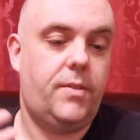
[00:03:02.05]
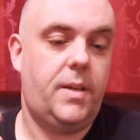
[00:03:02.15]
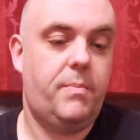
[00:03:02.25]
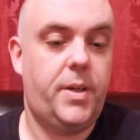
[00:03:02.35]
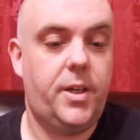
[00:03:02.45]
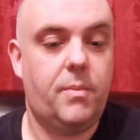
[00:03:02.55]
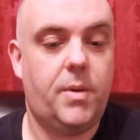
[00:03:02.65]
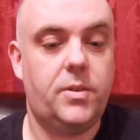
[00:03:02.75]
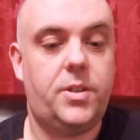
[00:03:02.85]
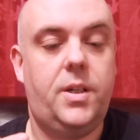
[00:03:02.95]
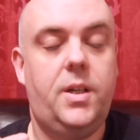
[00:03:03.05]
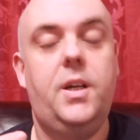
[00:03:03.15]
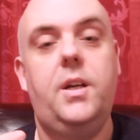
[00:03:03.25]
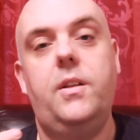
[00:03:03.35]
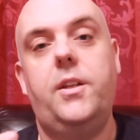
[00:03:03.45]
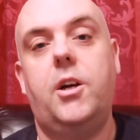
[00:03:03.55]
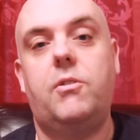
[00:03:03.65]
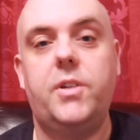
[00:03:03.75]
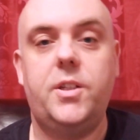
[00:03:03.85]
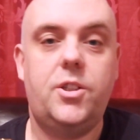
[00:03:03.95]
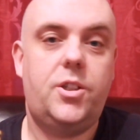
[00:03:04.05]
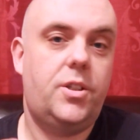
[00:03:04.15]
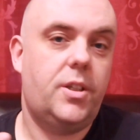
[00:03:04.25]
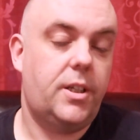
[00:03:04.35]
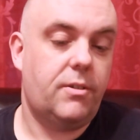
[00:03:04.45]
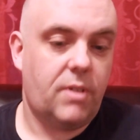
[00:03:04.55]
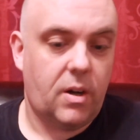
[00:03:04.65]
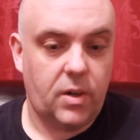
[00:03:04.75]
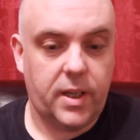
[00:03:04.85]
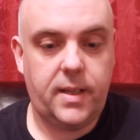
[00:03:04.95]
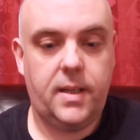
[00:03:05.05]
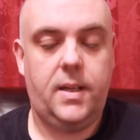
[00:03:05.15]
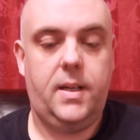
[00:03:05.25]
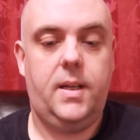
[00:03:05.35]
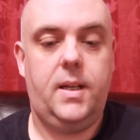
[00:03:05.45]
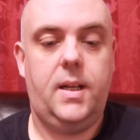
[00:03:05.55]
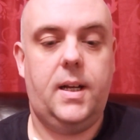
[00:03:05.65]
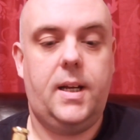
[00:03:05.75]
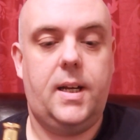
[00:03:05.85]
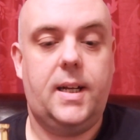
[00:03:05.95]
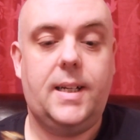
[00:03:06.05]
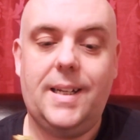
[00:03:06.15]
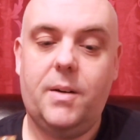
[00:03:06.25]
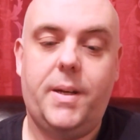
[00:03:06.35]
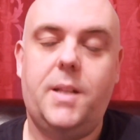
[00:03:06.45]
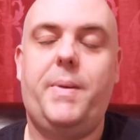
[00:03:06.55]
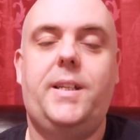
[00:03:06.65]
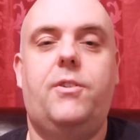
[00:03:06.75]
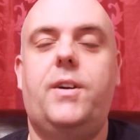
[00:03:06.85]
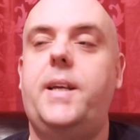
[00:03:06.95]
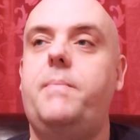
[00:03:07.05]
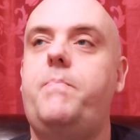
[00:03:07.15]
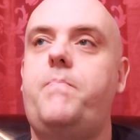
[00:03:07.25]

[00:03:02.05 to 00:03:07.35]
of the bergamot, the orange, the neroli, and a little bit of the petitgrain,